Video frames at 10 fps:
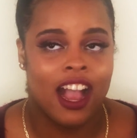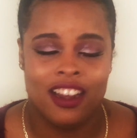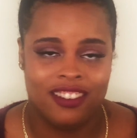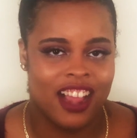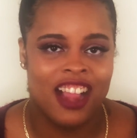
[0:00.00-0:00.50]

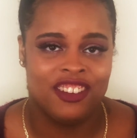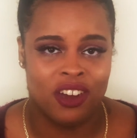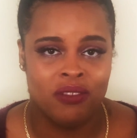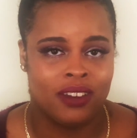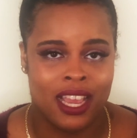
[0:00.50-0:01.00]
I
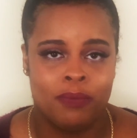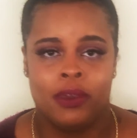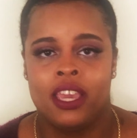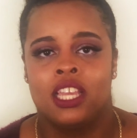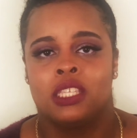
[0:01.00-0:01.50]
don't like
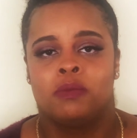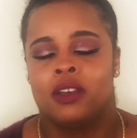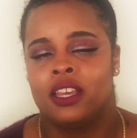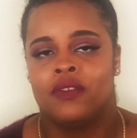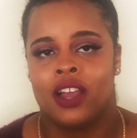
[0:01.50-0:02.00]
bangs,
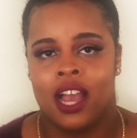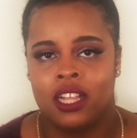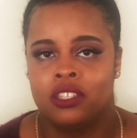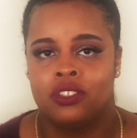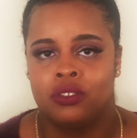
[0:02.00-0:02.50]
but if I
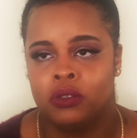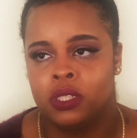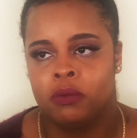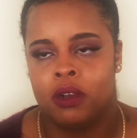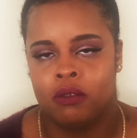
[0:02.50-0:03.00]
had to
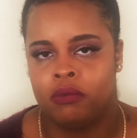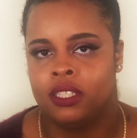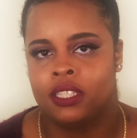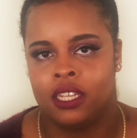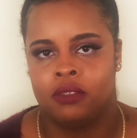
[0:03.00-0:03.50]
choose, it would probably
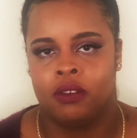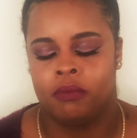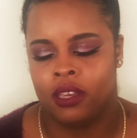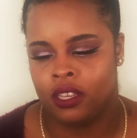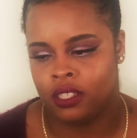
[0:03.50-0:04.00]
be side
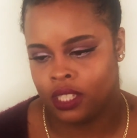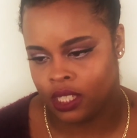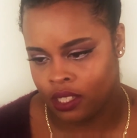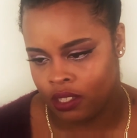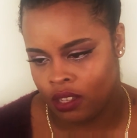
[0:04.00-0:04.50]
swept
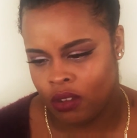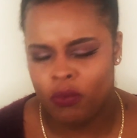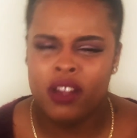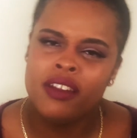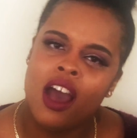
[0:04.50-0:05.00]
bangs.
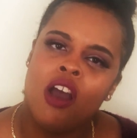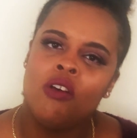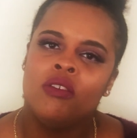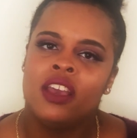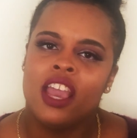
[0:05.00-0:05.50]
Well,
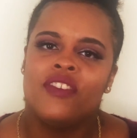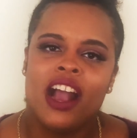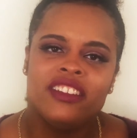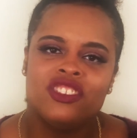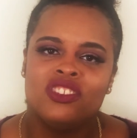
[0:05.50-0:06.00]
no, if
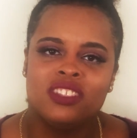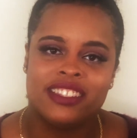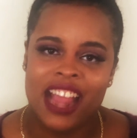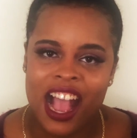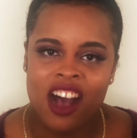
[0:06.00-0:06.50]
I had to choose
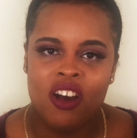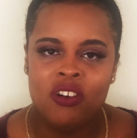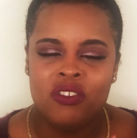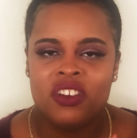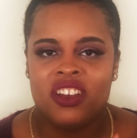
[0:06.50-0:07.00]

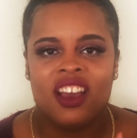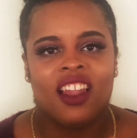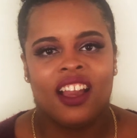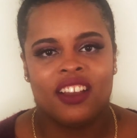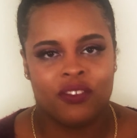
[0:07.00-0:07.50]
now,
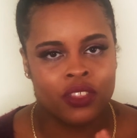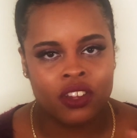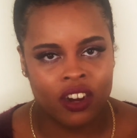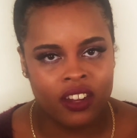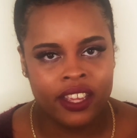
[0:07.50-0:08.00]
like
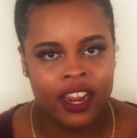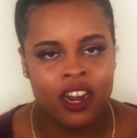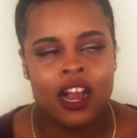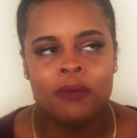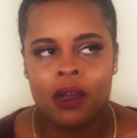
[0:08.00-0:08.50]
with curly
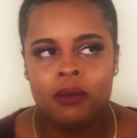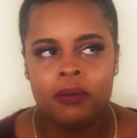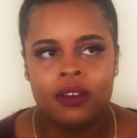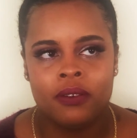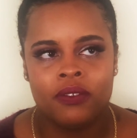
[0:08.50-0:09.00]
hair, I'd probably
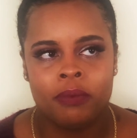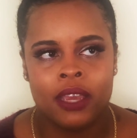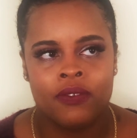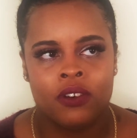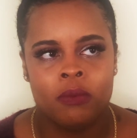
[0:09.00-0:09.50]

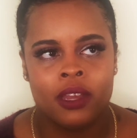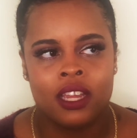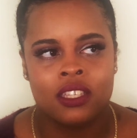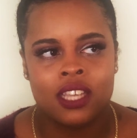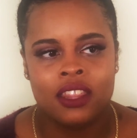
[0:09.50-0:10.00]
pick full
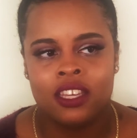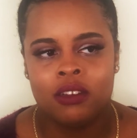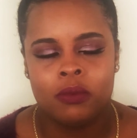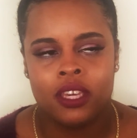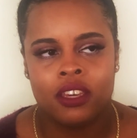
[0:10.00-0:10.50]
bangs. I think
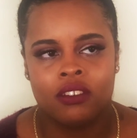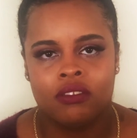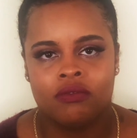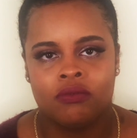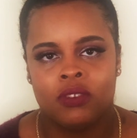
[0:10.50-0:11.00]
it'll be
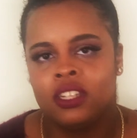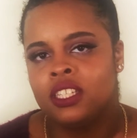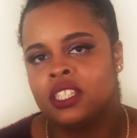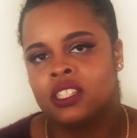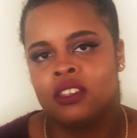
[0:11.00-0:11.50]
cute. Well, at
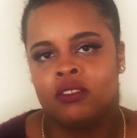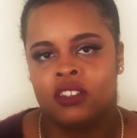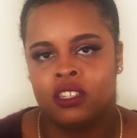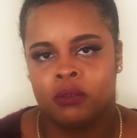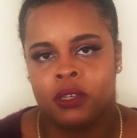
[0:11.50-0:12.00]
least it's cute
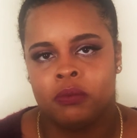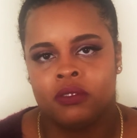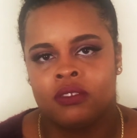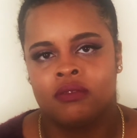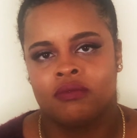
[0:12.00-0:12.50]
on other
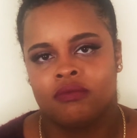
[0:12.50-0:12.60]
people.